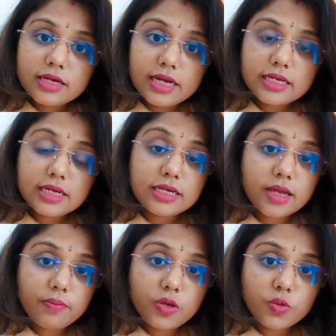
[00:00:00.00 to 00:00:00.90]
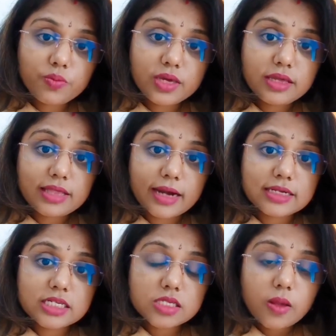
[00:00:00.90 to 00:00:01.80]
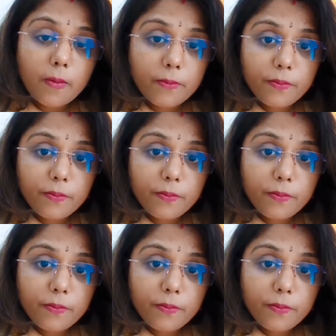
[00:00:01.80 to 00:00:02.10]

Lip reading: DTWP, that is